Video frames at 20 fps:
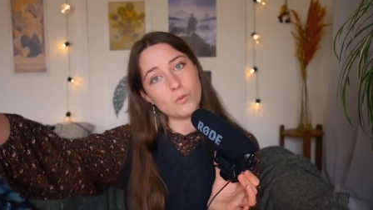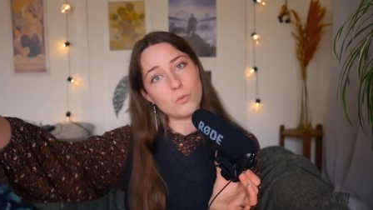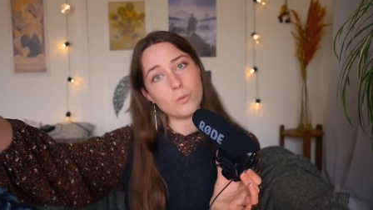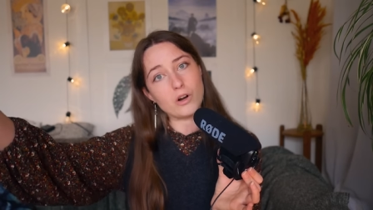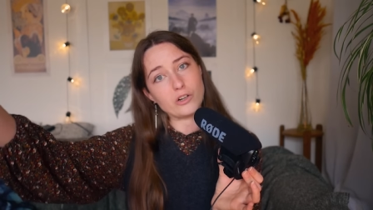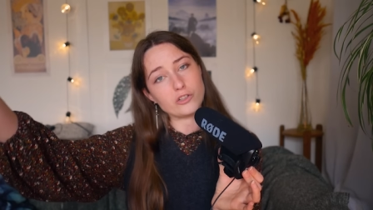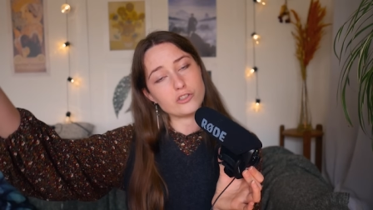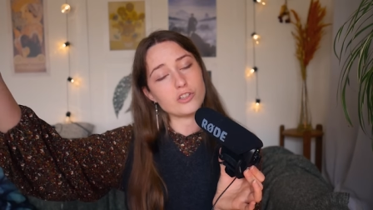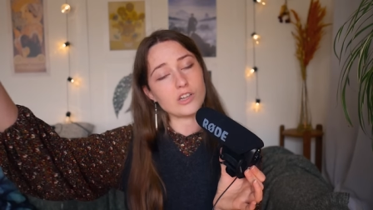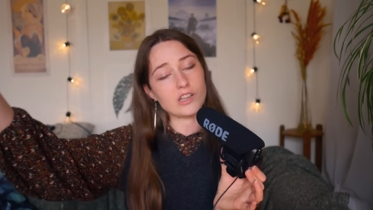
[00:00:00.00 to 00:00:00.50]

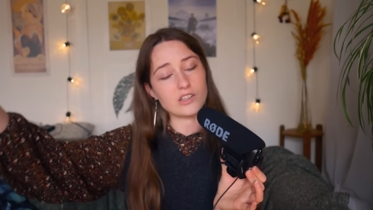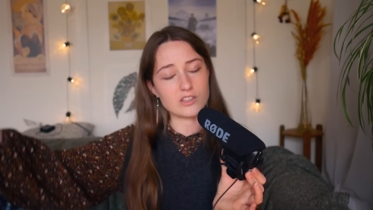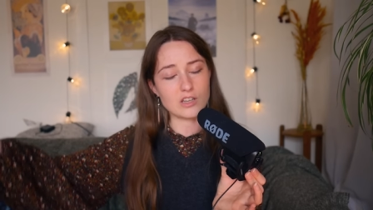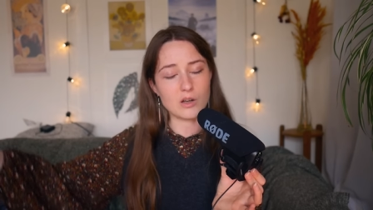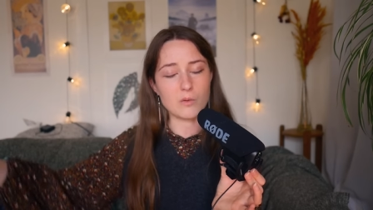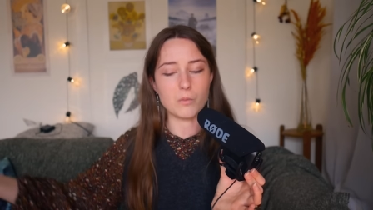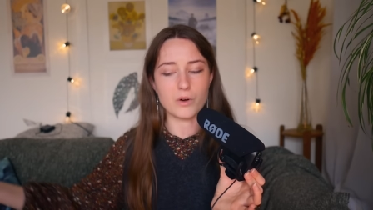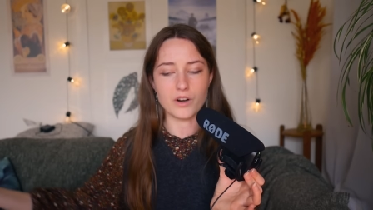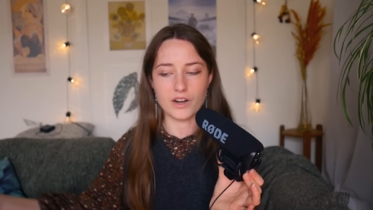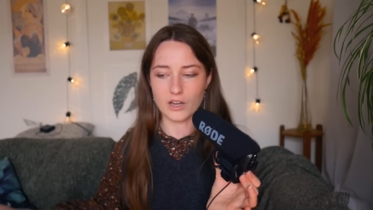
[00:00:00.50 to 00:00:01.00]
watching
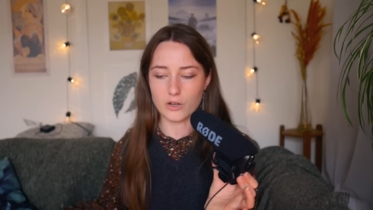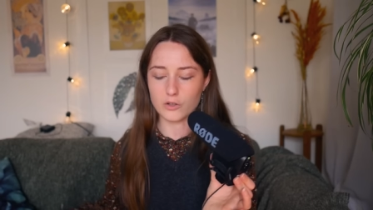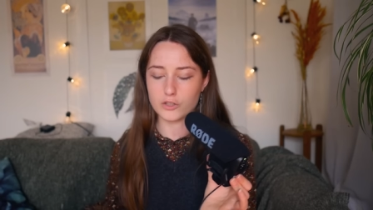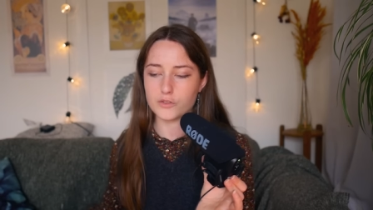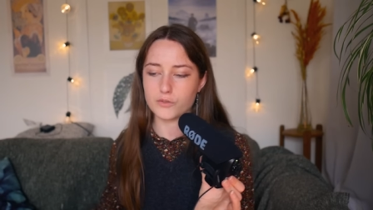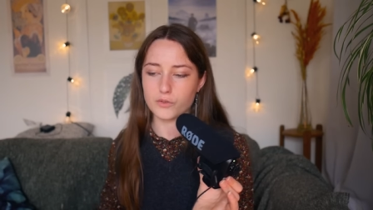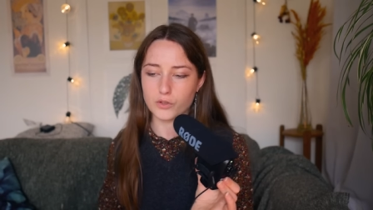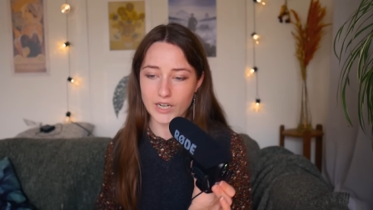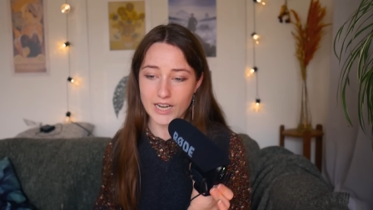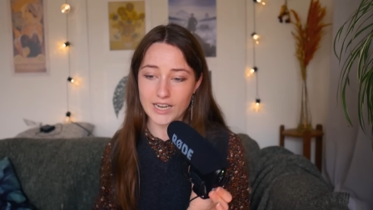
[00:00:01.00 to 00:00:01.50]
someone else
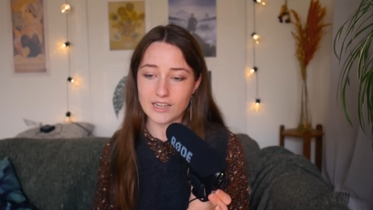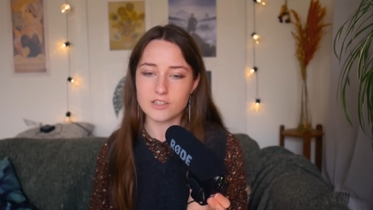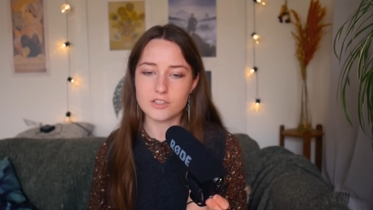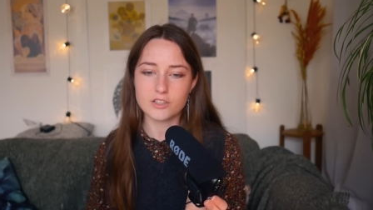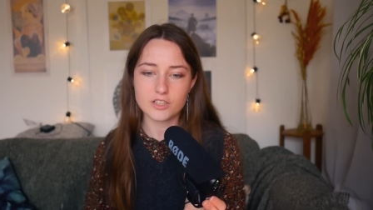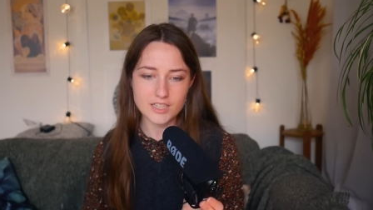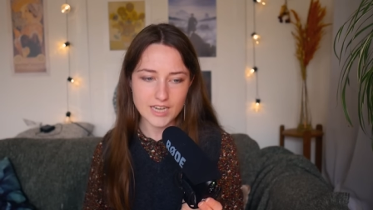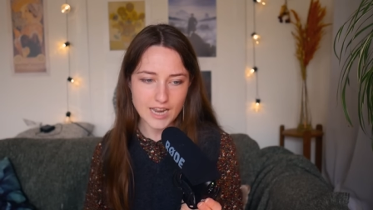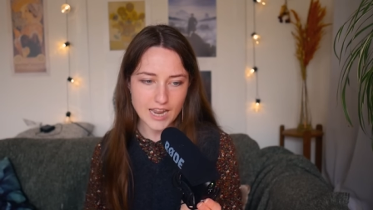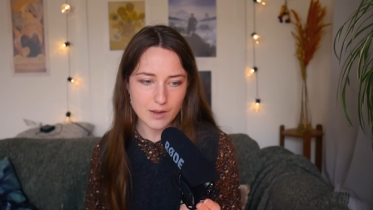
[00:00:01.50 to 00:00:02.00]
for
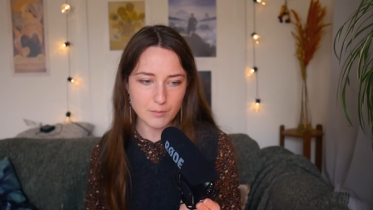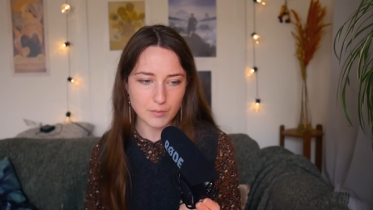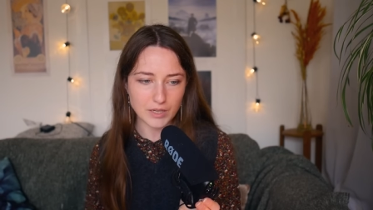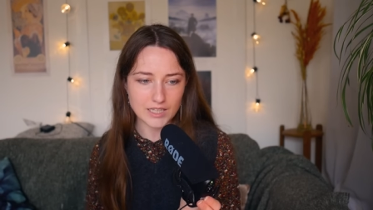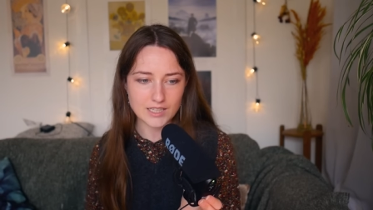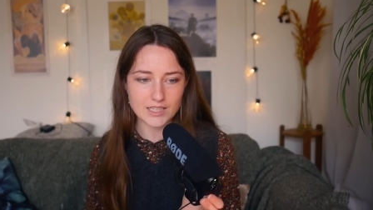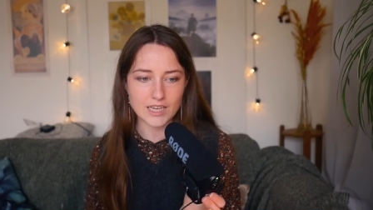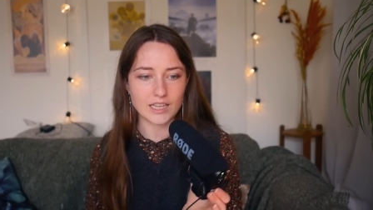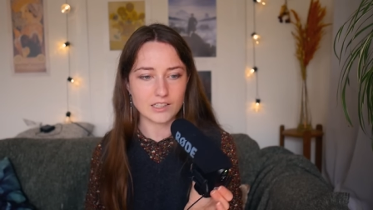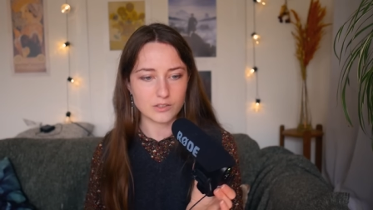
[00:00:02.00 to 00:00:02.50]

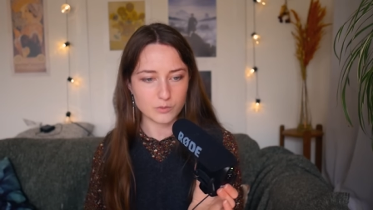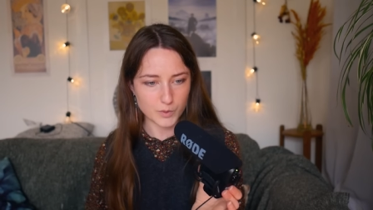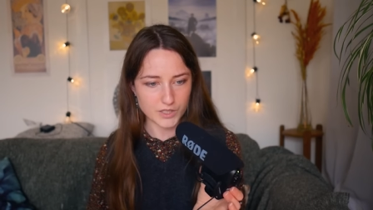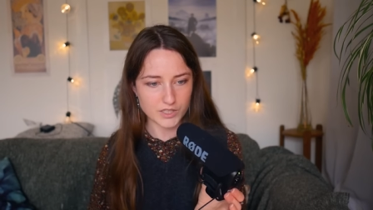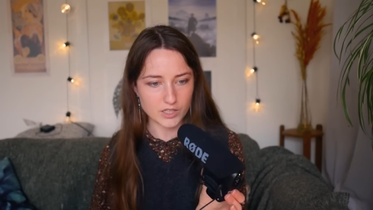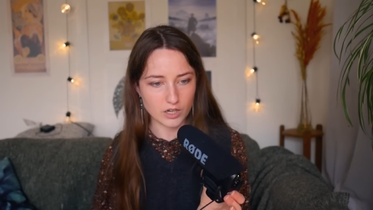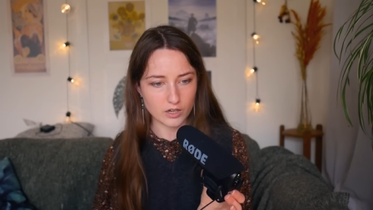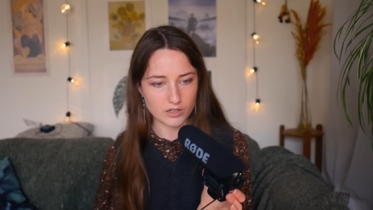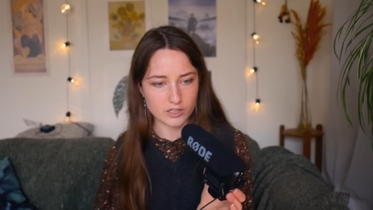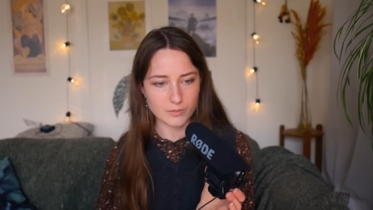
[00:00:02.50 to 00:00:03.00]
entertainment, as we
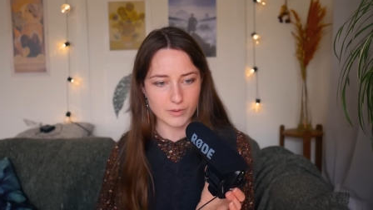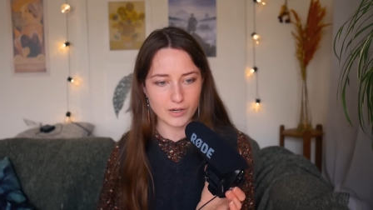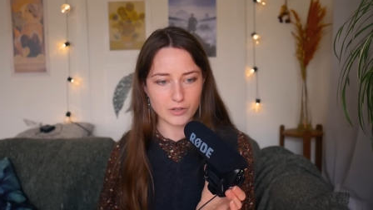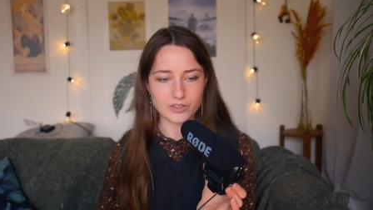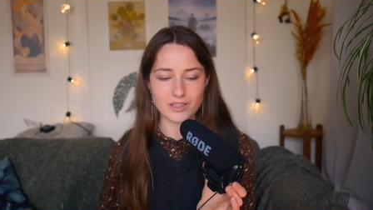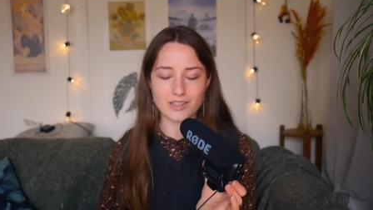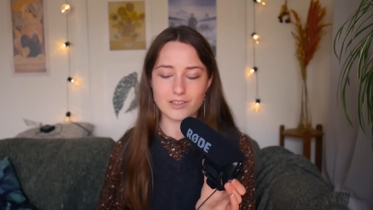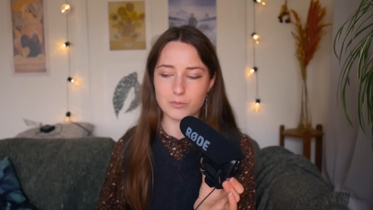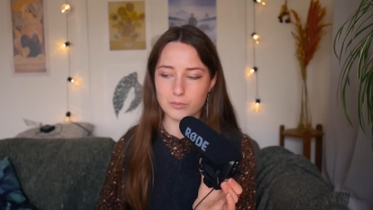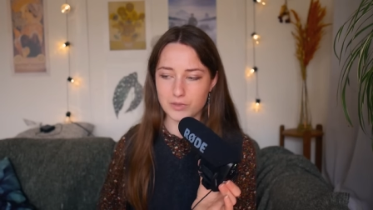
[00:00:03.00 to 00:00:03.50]
talked about
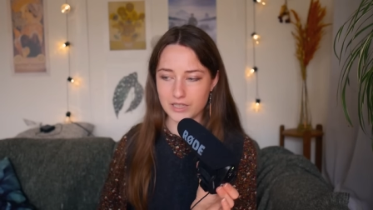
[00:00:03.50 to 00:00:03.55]
at the